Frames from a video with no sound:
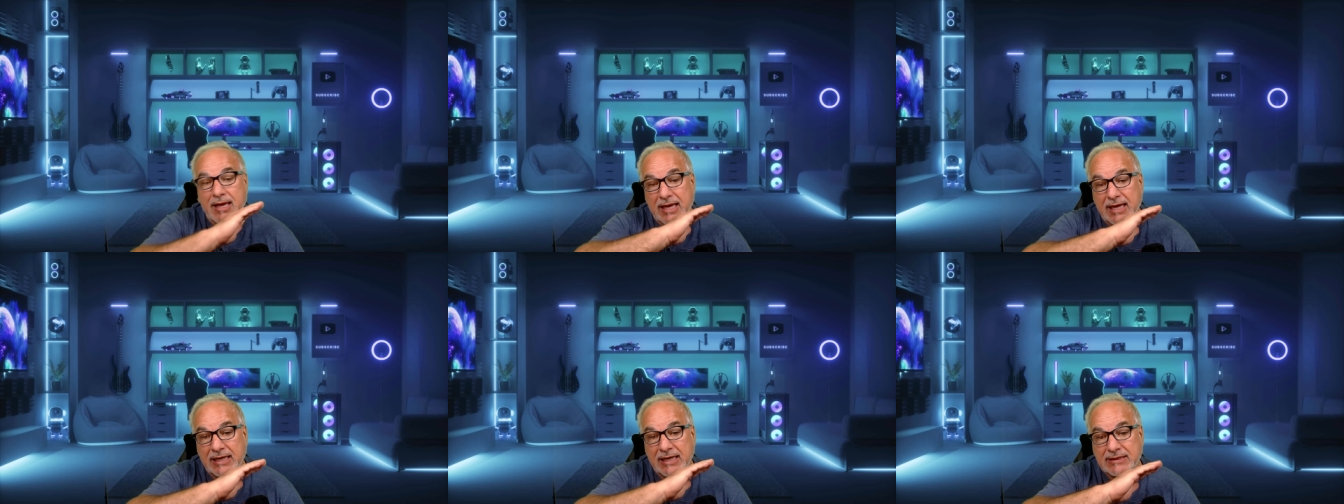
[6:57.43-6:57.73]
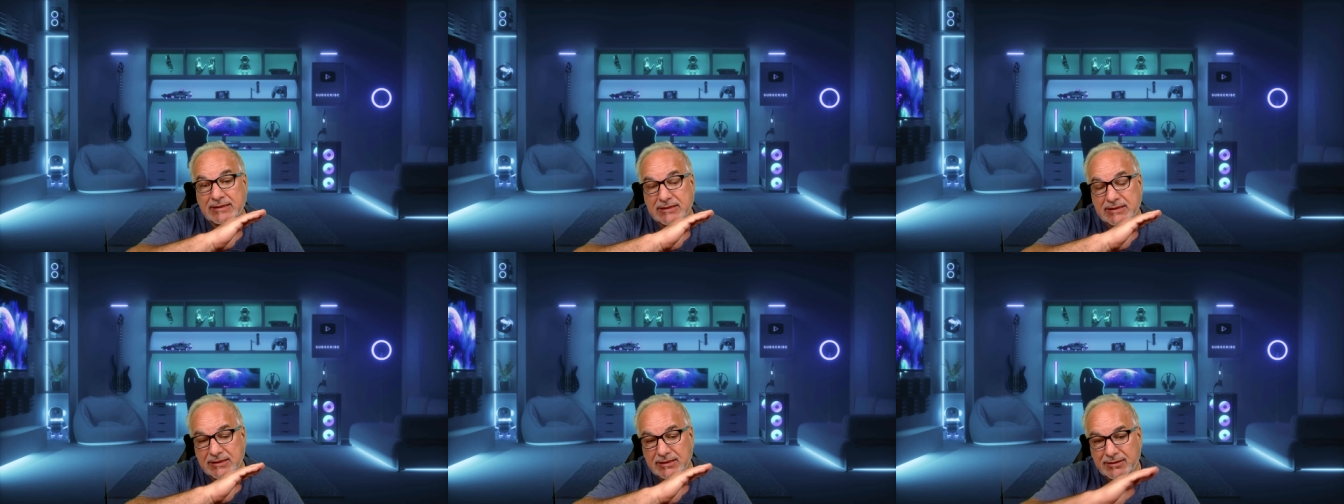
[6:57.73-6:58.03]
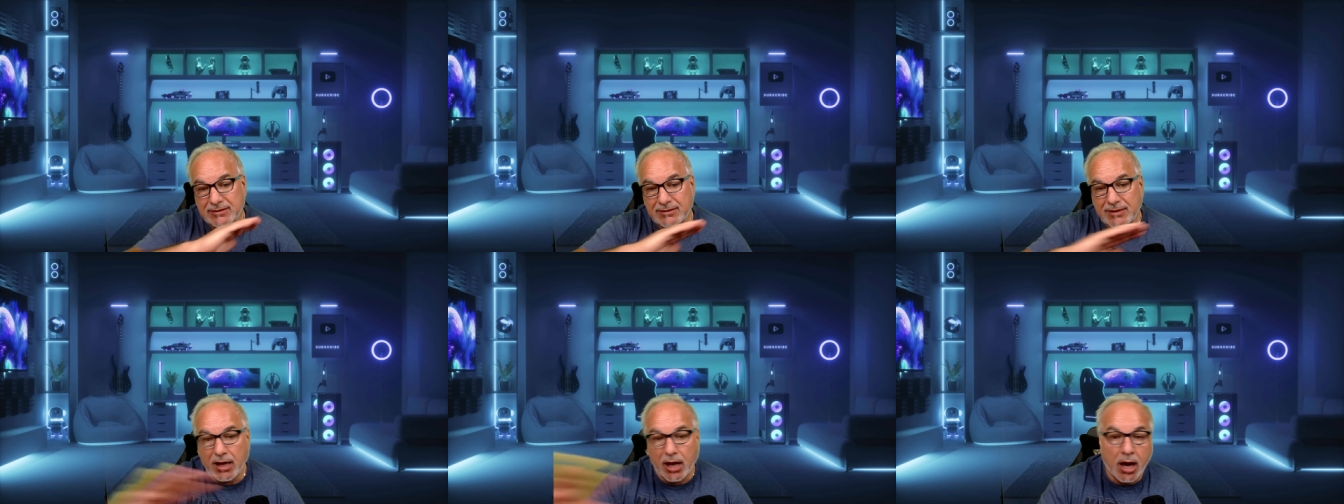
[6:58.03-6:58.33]
It's
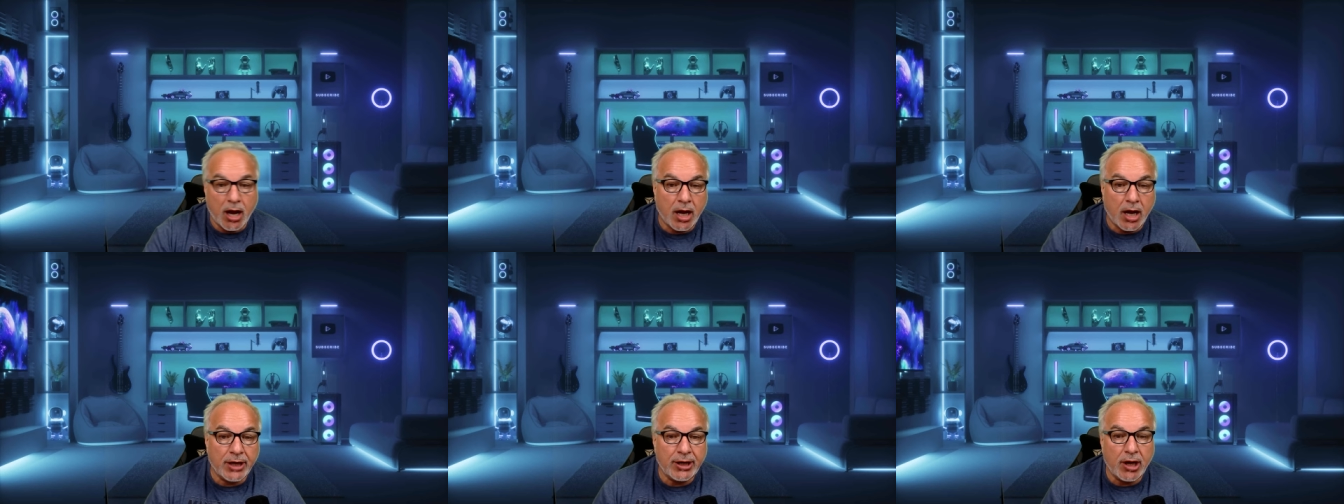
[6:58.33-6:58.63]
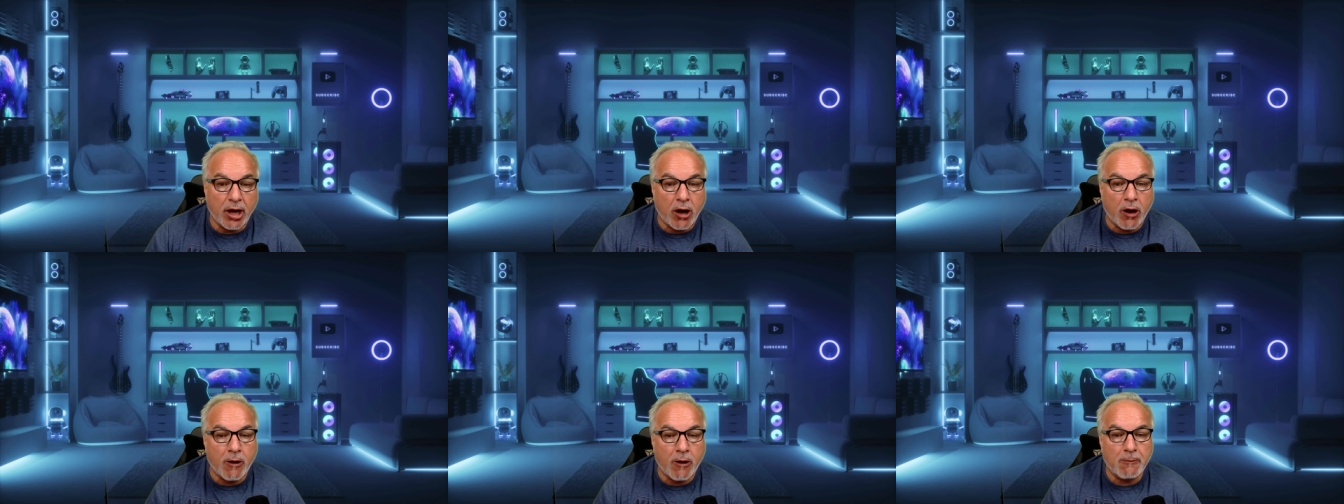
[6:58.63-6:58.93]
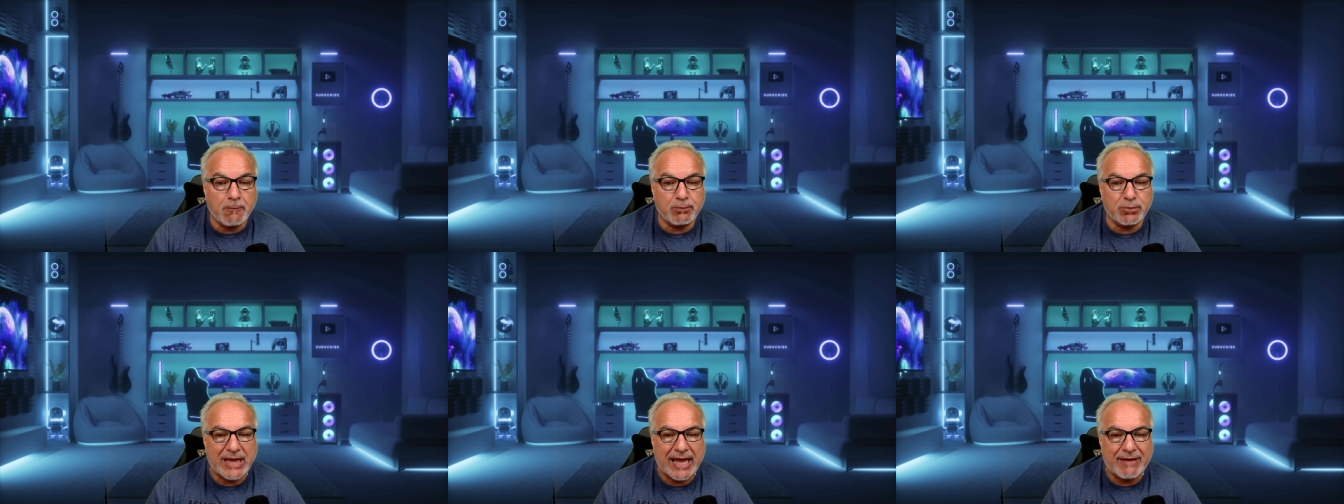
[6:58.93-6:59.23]
on all
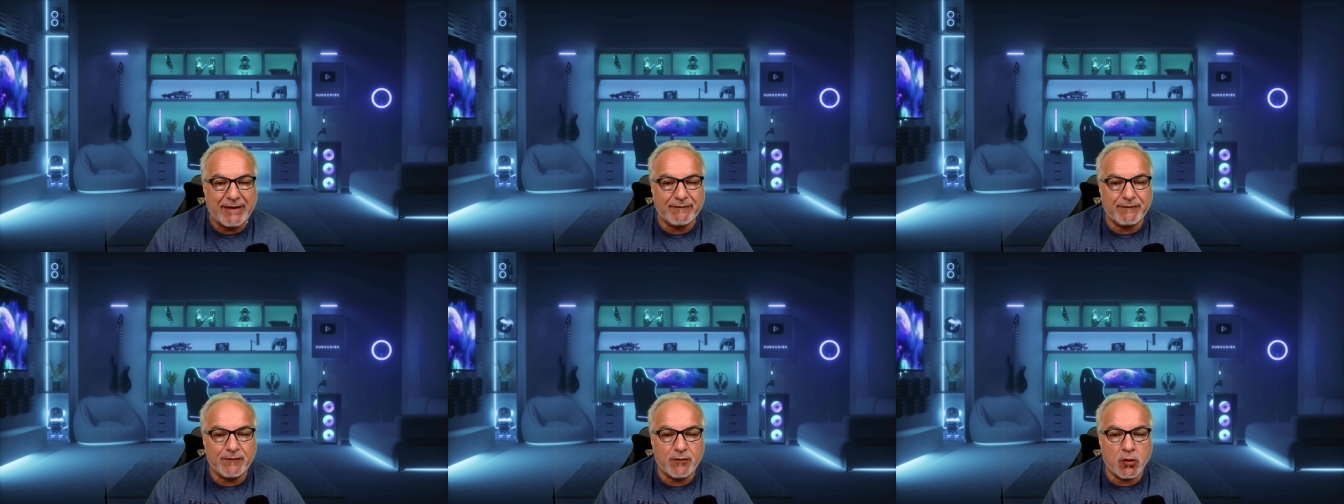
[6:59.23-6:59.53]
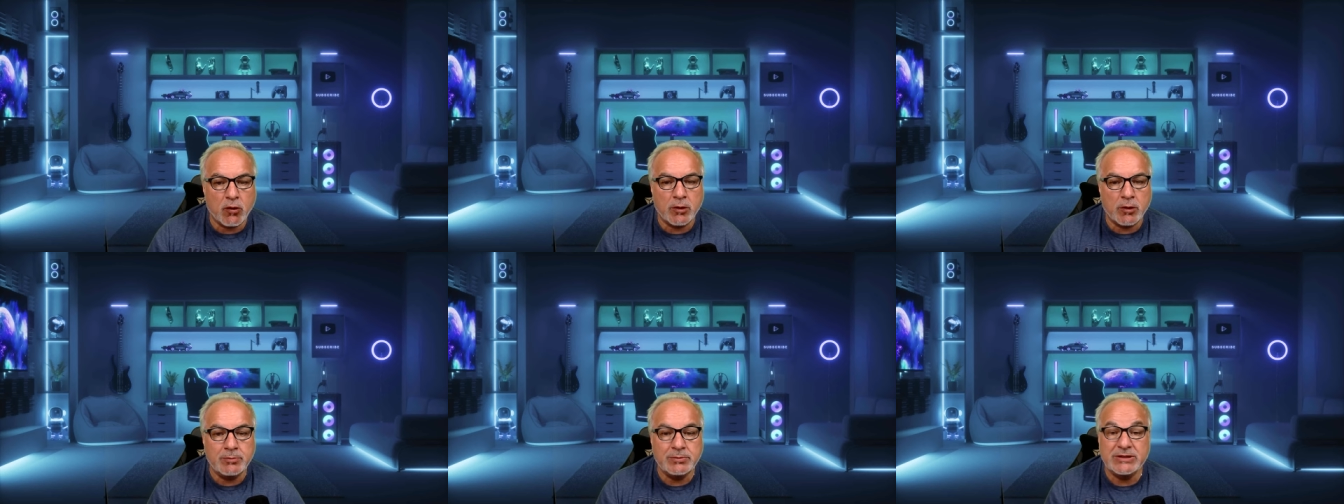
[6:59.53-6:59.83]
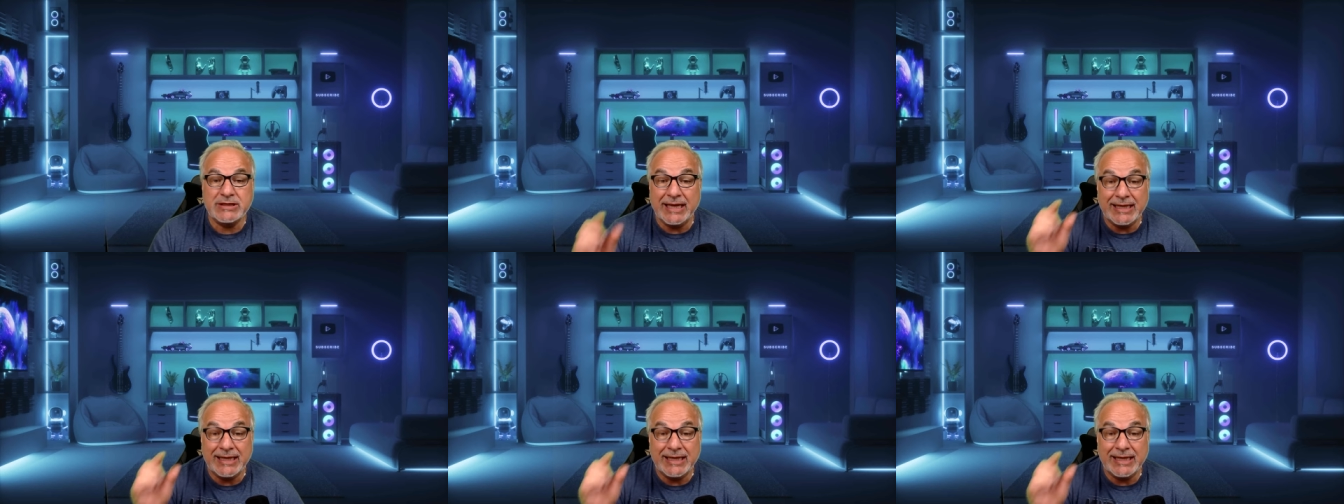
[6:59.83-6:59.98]
platforms.